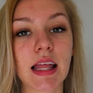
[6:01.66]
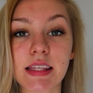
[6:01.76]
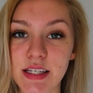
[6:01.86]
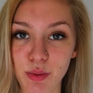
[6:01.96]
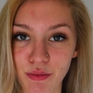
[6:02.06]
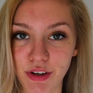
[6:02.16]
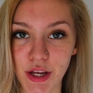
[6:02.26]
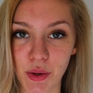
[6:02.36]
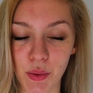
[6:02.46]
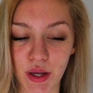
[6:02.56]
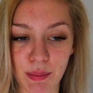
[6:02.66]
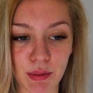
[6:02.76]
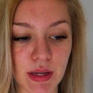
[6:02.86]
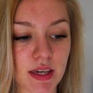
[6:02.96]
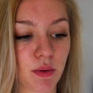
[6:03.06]
At least one video going up
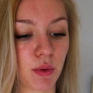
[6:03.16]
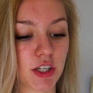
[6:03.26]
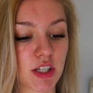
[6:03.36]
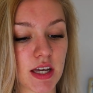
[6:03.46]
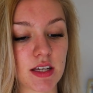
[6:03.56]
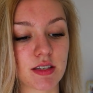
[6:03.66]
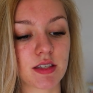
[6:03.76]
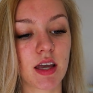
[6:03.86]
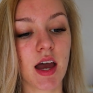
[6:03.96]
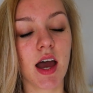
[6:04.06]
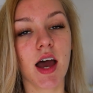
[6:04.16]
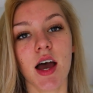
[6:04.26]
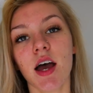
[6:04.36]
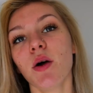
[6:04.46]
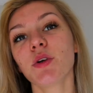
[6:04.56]
a week, which is
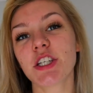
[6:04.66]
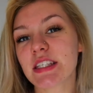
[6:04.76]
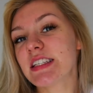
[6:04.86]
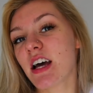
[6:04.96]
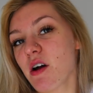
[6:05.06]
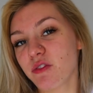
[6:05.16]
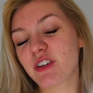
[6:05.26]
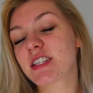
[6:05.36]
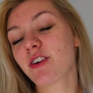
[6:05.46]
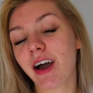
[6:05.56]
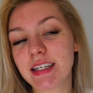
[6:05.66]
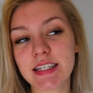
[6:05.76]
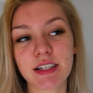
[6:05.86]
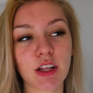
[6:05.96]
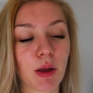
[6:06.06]
enough. It's not
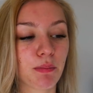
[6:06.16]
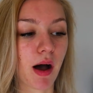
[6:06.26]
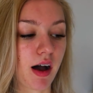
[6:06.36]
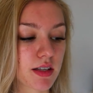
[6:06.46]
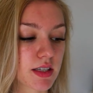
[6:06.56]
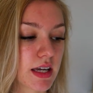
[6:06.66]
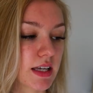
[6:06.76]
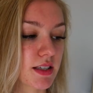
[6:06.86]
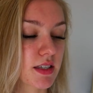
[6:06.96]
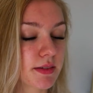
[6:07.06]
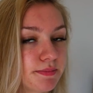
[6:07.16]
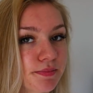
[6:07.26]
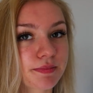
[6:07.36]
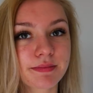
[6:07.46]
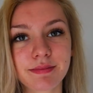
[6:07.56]
ideal, but it's
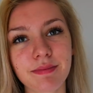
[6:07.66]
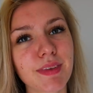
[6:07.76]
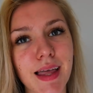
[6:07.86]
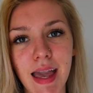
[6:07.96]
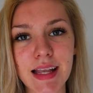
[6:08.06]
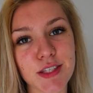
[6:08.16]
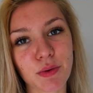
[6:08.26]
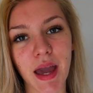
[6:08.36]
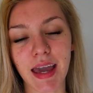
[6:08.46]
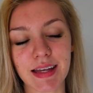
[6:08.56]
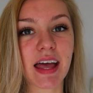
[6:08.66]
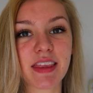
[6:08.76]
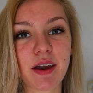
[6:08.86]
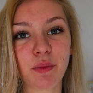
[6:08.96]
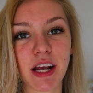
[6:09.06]
okay. And
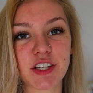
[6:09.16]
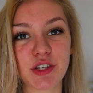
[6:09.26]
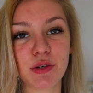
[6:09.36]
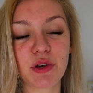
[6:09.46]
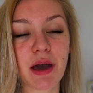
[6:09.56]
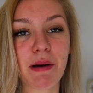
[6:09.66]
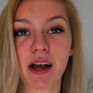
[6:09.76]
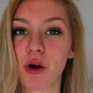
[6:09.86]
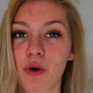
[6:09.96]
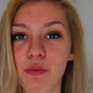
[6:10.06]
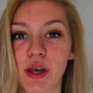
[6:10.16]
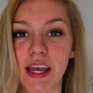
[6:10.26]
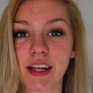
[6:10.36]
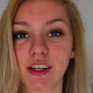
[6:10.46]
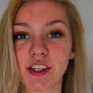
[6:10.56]
then when I do get back home
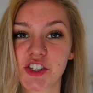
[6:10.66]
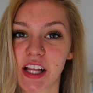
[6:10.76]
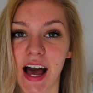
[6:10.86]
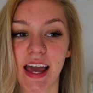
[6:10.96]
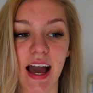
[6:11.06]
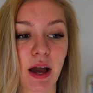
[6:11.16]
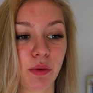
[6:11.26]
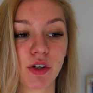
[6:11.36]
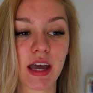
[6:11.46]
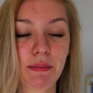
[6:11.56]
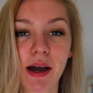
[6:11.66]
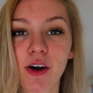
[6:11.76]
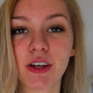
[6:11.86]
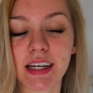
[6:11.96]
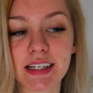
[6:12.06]
in July, I will get
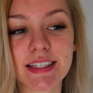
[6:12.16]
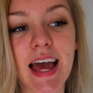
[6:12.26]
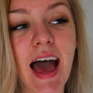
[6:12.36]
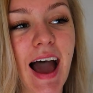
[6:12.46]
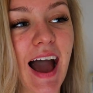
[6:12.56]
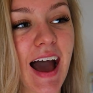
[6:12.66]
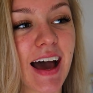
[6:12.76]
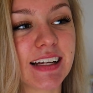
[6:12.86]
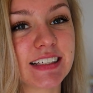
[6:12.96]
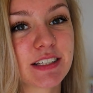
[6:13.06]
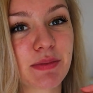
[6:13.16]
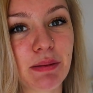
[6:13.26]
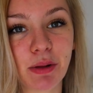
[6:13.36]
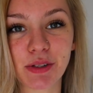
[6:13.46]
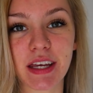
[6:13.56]
back on it and be
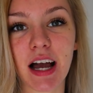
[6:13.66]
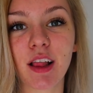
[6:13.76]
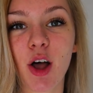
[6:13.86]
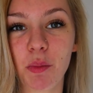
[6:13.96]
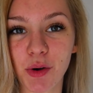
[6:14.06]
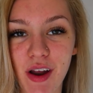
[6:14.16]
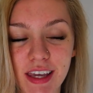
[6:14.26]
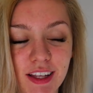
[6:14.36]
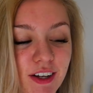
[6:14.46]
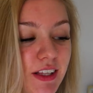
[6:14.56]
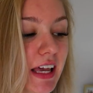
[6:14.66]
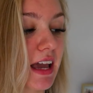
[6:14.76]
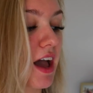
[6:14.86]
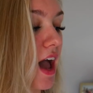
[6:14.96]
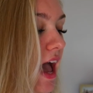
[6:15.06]
uploading a lot more regularly,